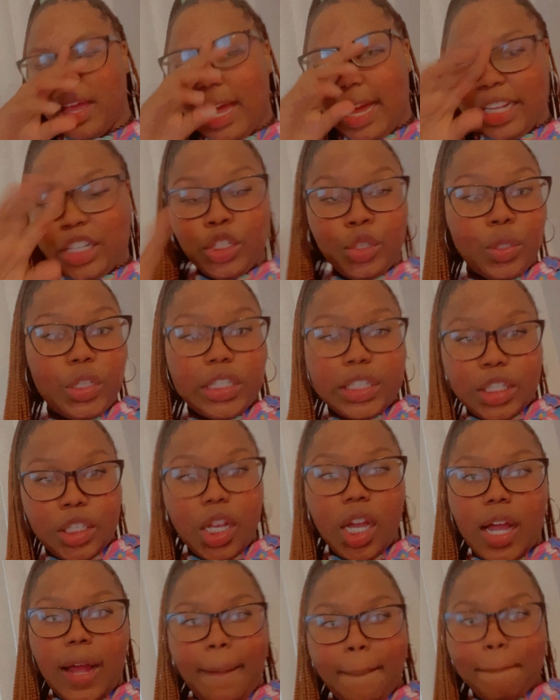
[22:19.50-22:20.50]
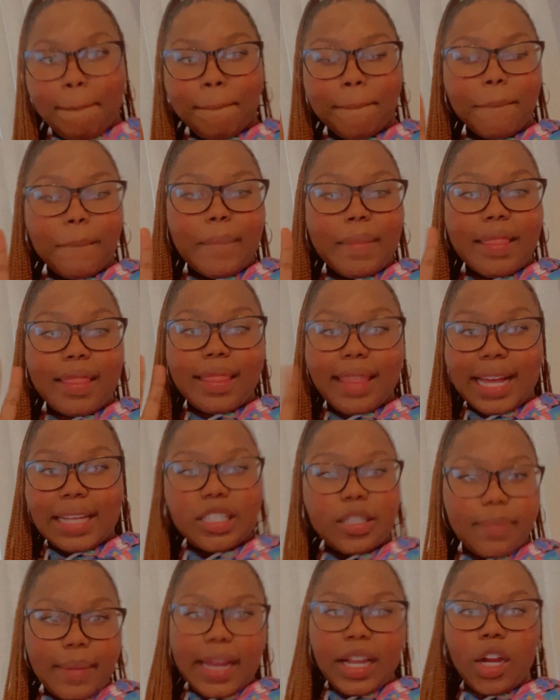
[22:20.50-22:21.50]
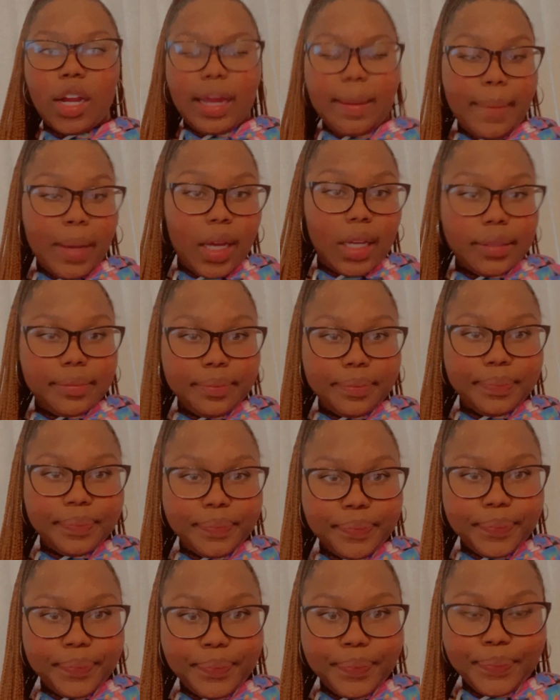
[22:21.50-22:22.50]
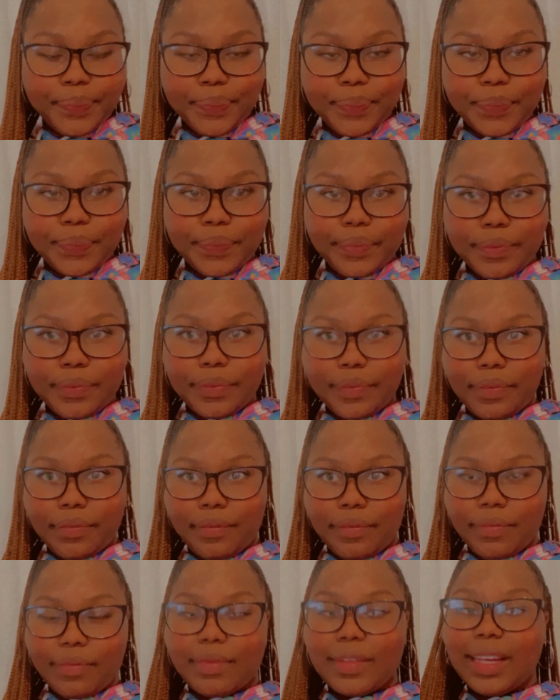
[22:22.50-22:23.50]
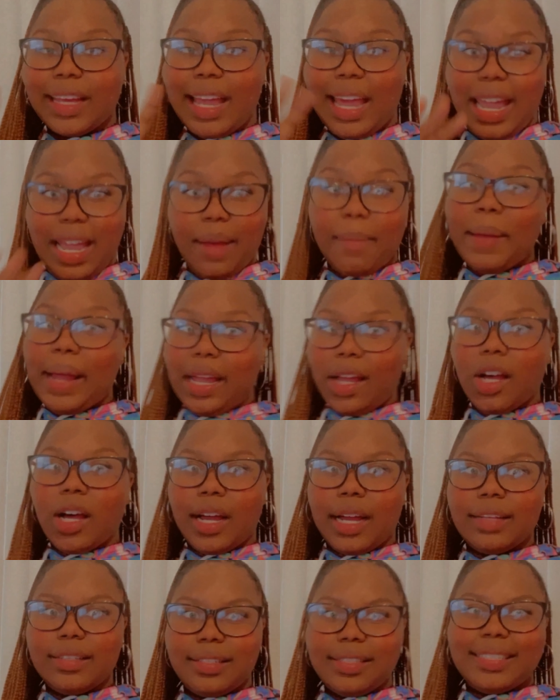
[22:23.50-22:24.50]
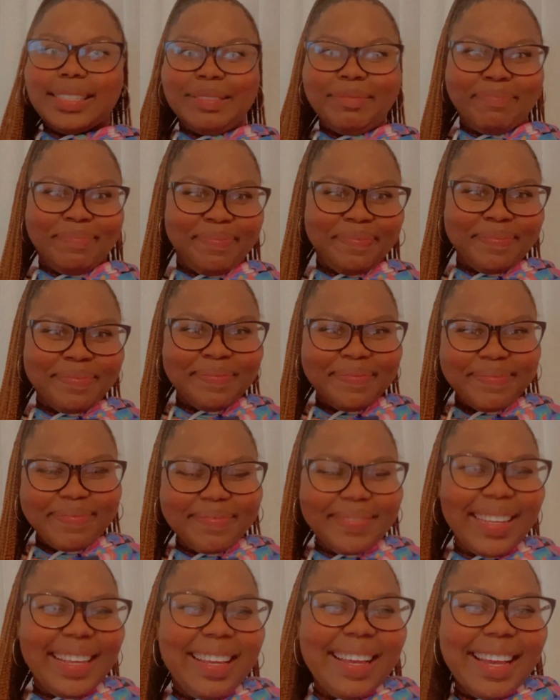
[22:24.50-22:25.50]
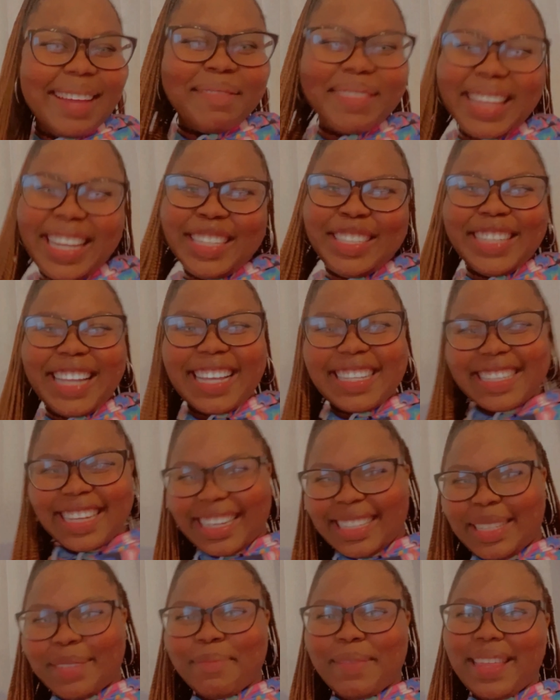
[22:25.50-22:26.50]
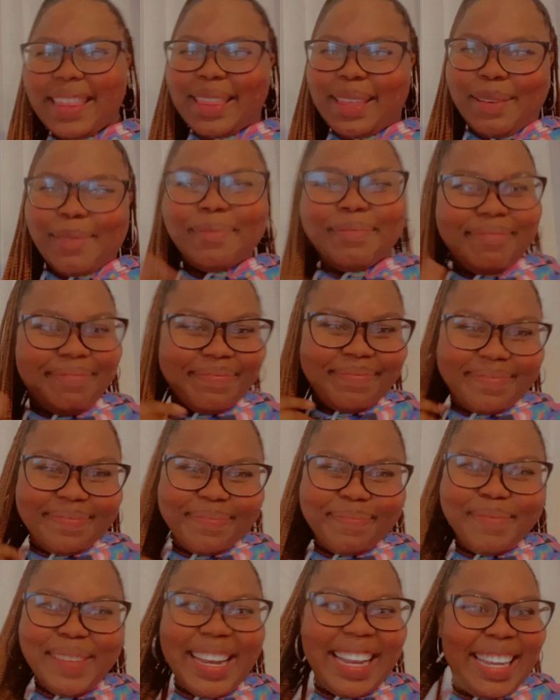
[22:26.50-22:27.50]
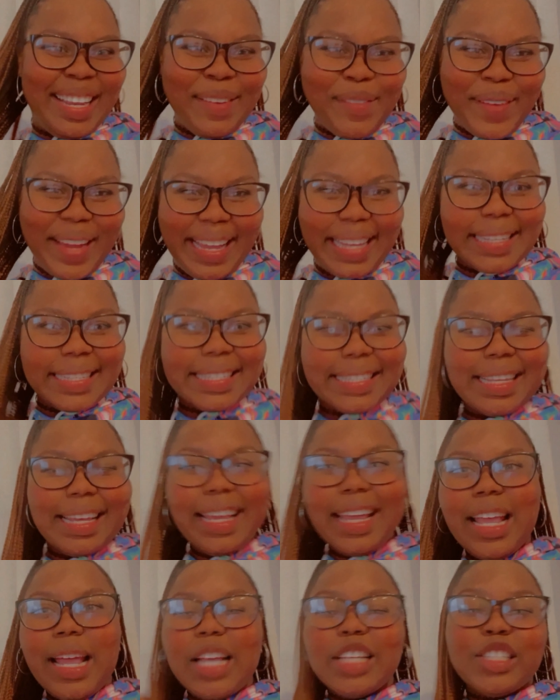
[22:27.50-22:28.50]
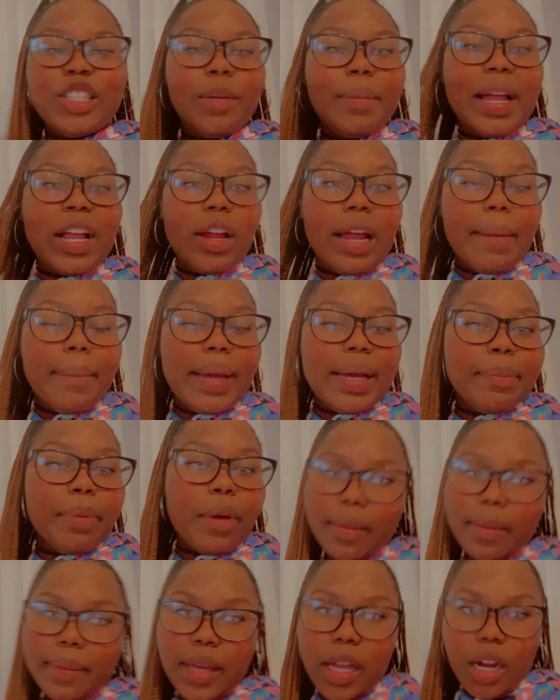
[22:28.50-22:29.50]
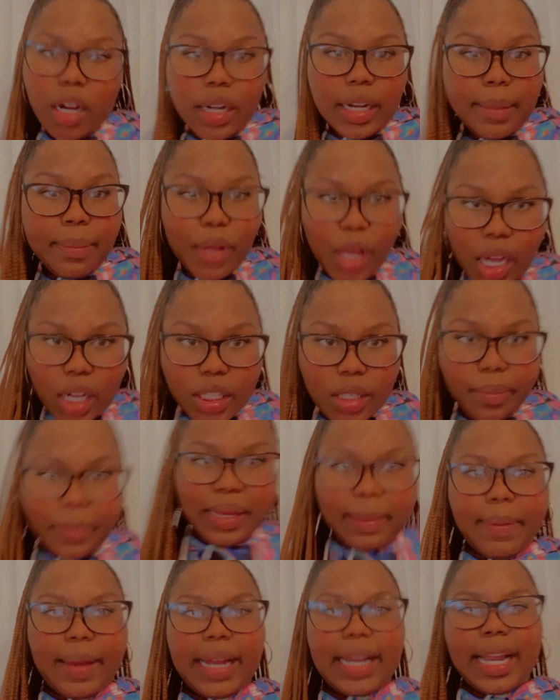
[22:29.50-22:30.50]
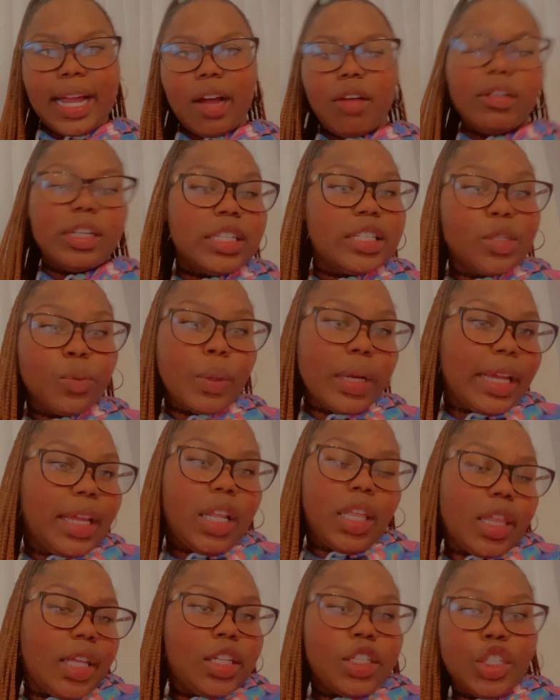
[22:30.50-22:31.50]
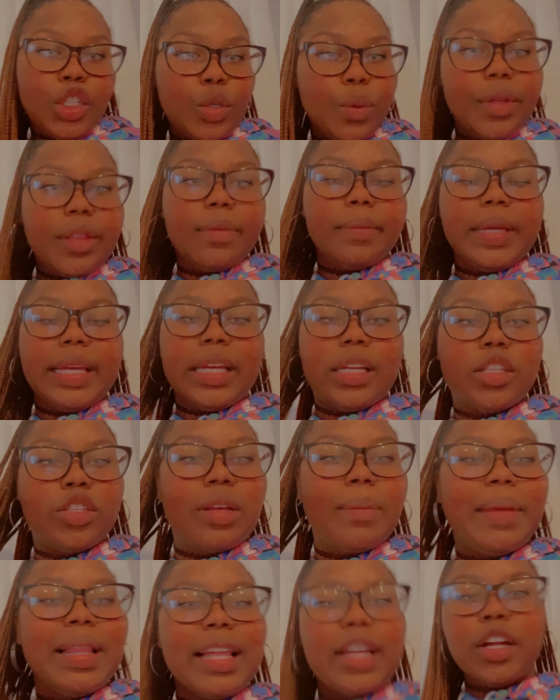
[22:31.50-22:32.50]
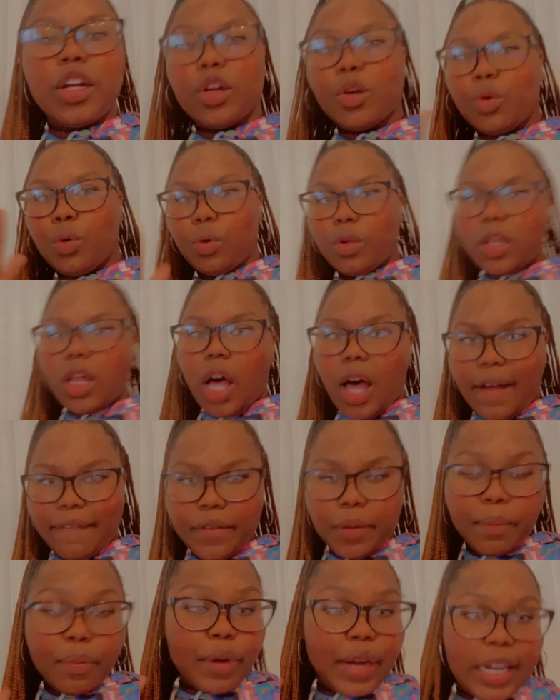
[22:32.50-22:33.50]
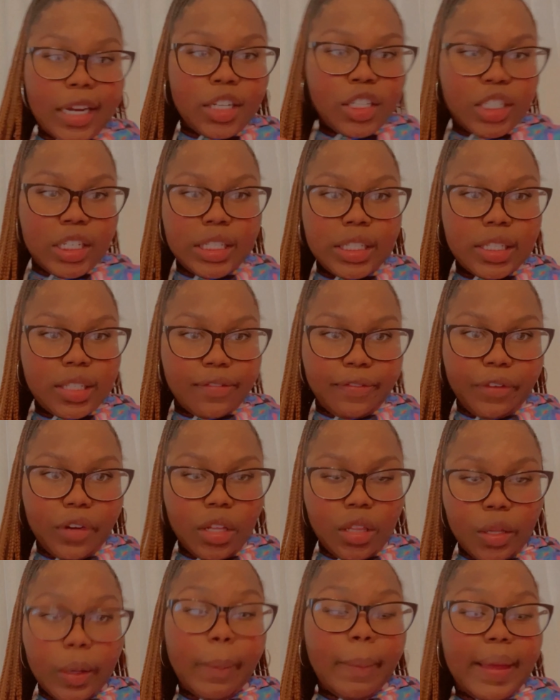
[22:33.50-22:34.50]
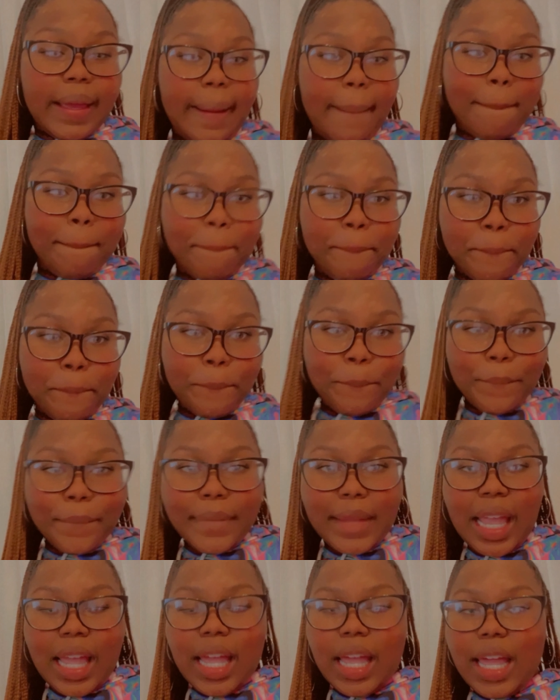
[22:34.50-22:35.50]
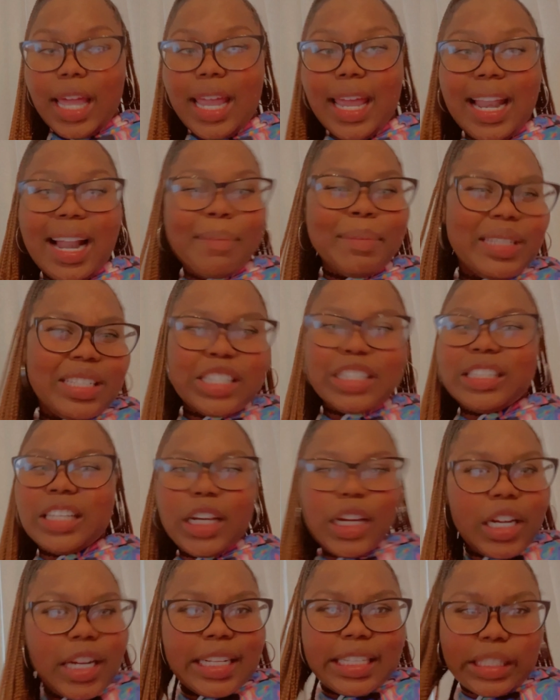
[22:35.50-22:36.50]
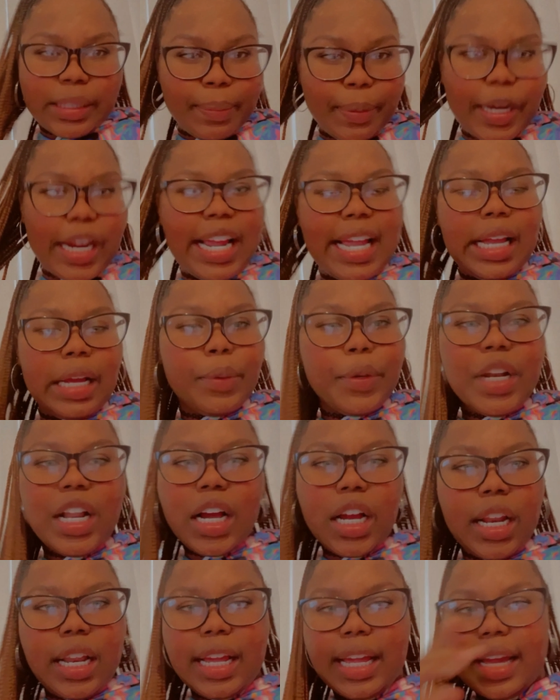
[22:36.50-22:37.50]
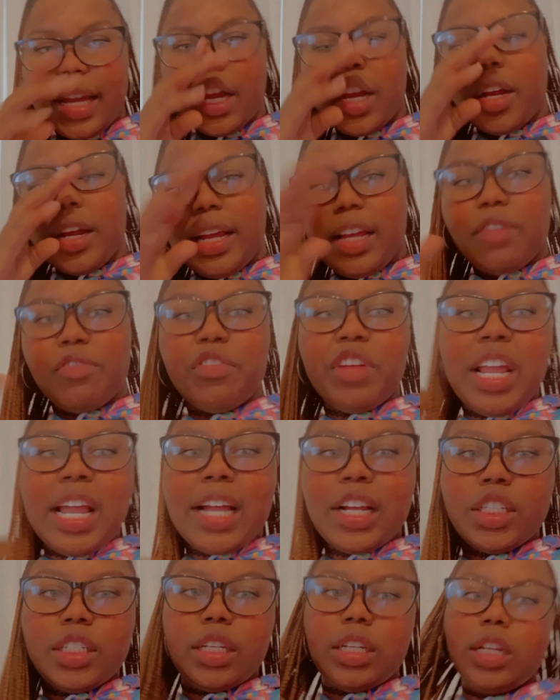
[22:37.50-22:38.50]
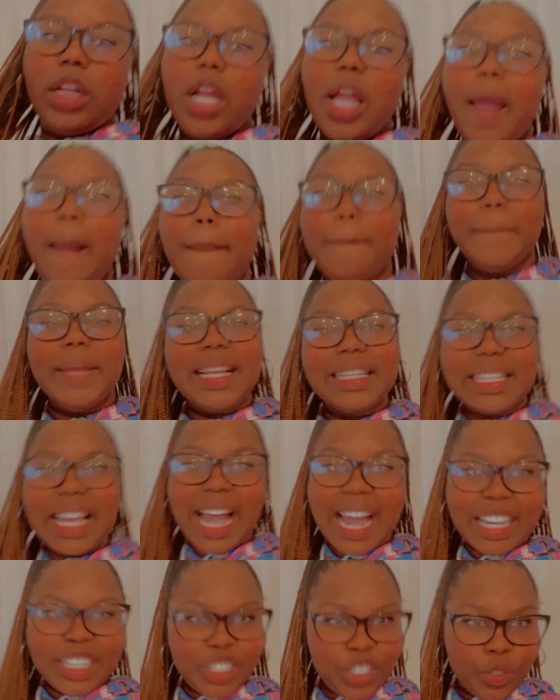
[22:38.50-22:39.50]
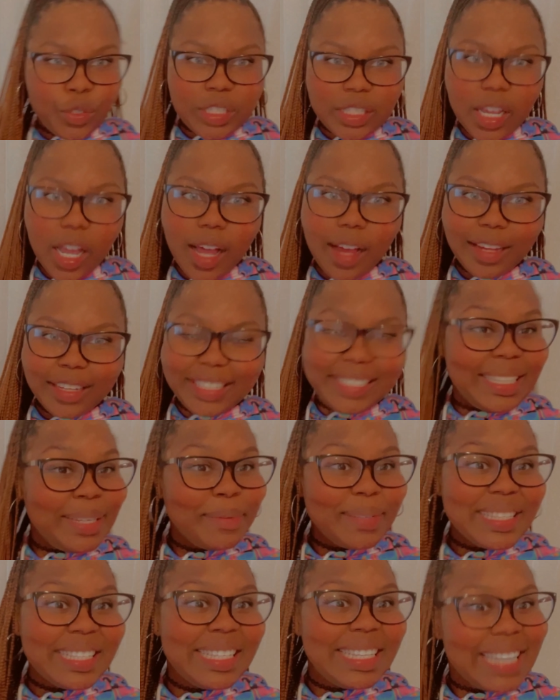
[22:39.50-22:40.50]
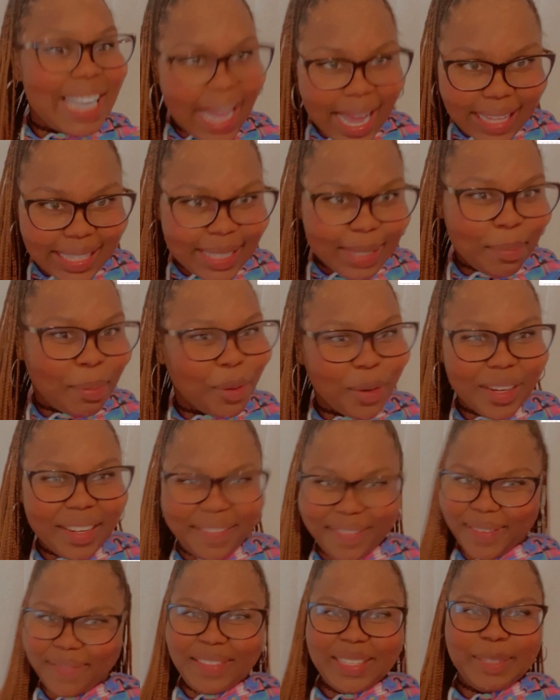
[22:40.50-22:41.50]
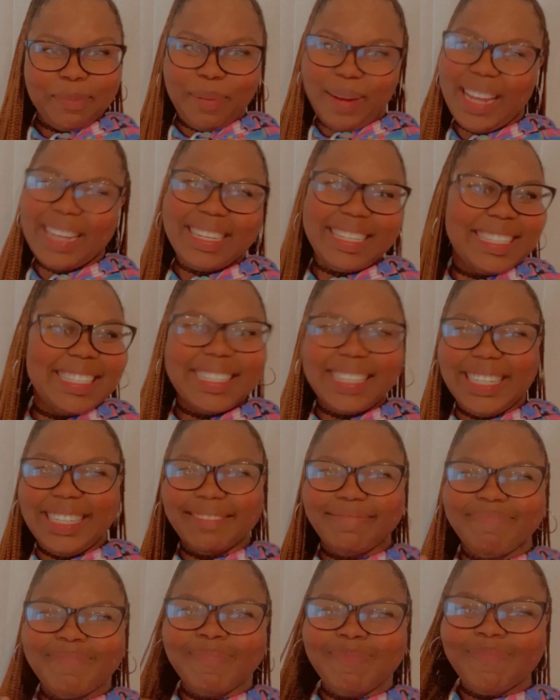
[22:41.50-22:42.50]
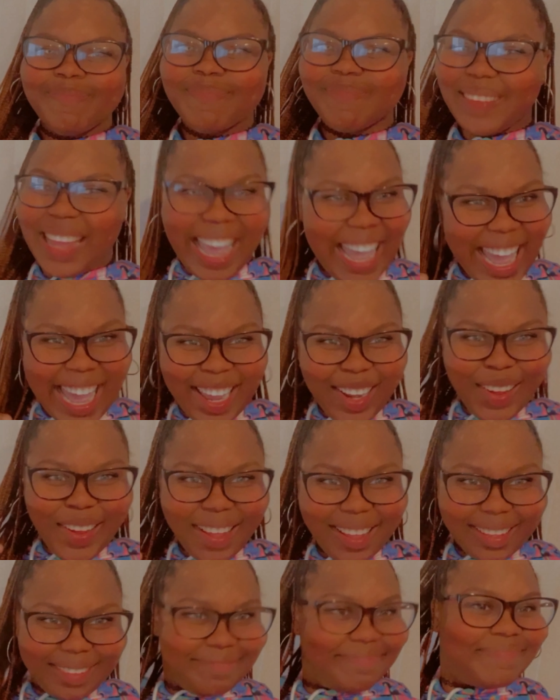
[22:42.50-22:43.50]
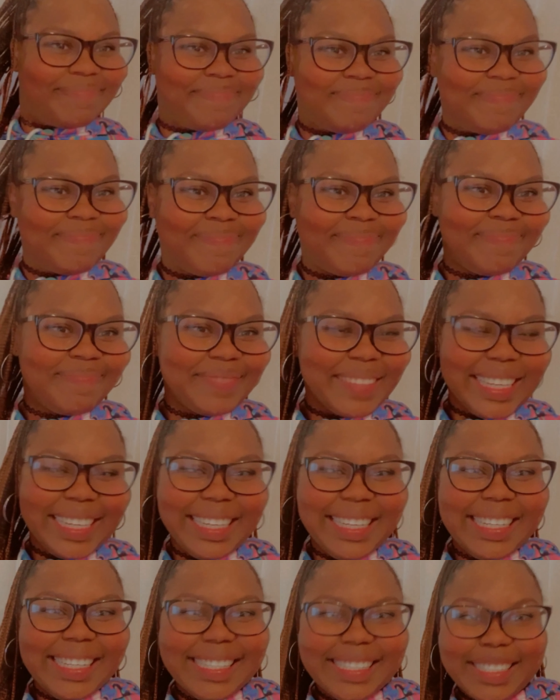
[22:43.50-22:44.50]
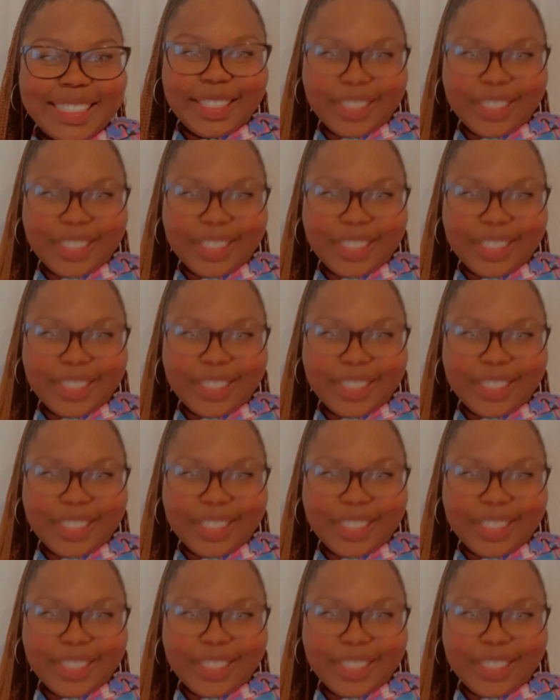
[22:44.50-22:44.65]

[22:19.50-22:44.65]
as you just saw, that's my grandma. And my aunt. And my aunt. I'm glad you guys got to meet them. But meet them. But anyways, so my grandma probably already blocked me by now and doesn't want anything to do with me. So I'm gonna let her cool off and pray to Jesus for a little bit. And I'm gonna just tell her it's a prank. We're not gonna it's a prank. We're not gonna get her in reaction because as you saw, she was not supportive of this pregnancy